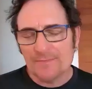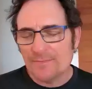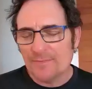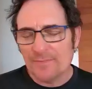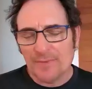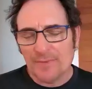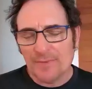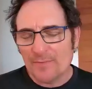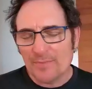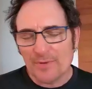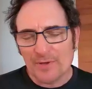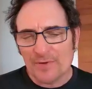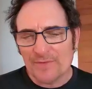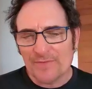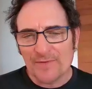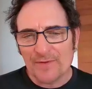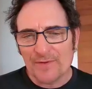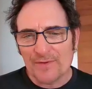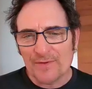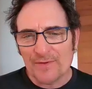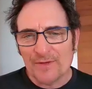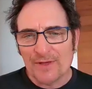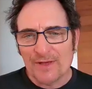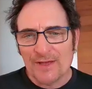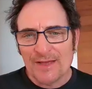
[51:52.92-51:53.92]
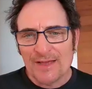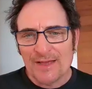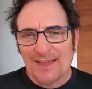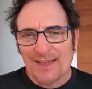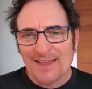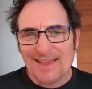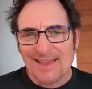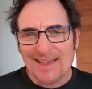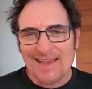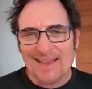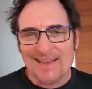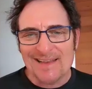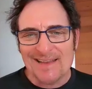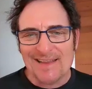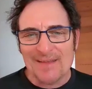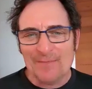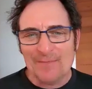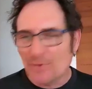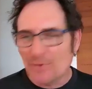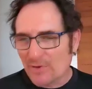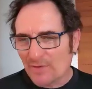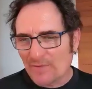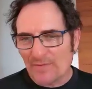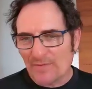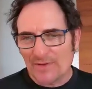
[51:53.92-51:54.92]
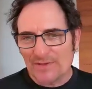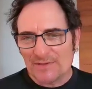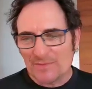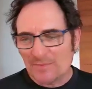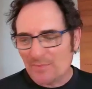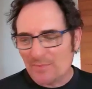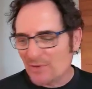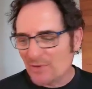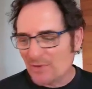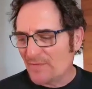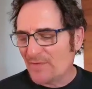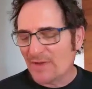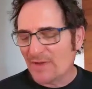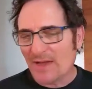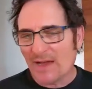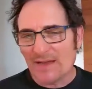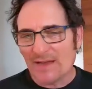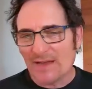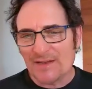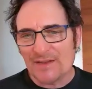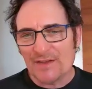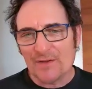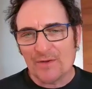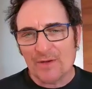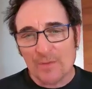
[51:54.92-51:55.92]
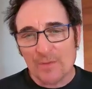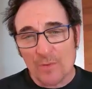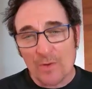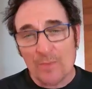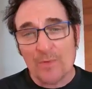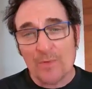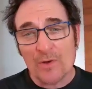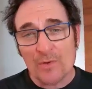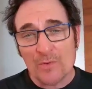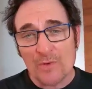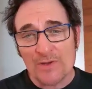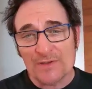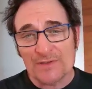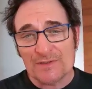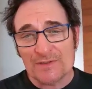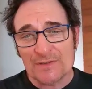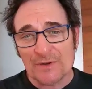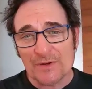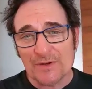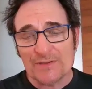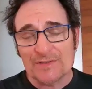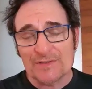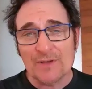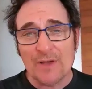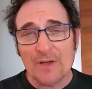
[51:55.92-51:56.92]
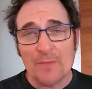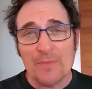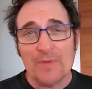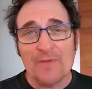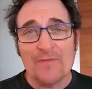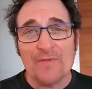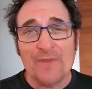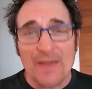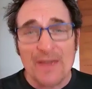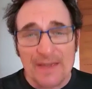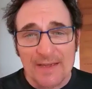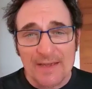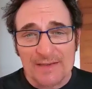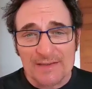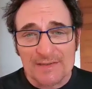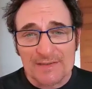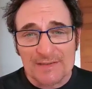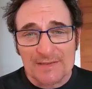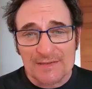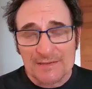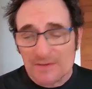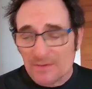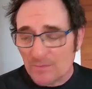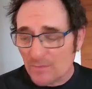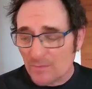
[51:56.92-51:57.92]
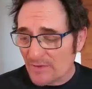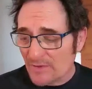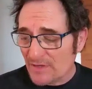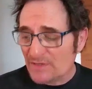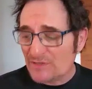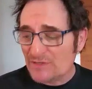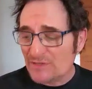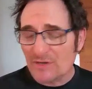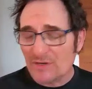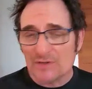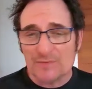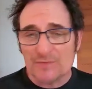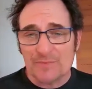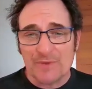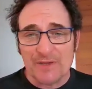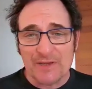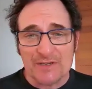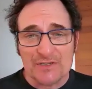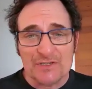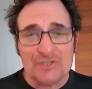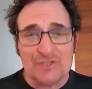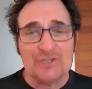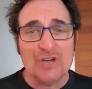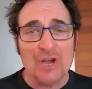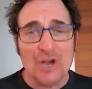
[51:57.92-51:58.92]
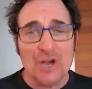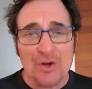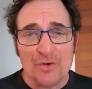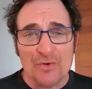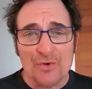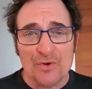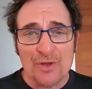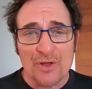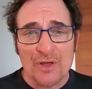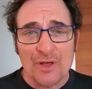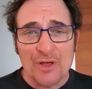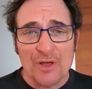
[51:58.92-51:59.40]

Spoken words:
beautiful. And beautiful. He's a beautiful guy too. And one more quick story. So I'm in Vegas when this show is being shown,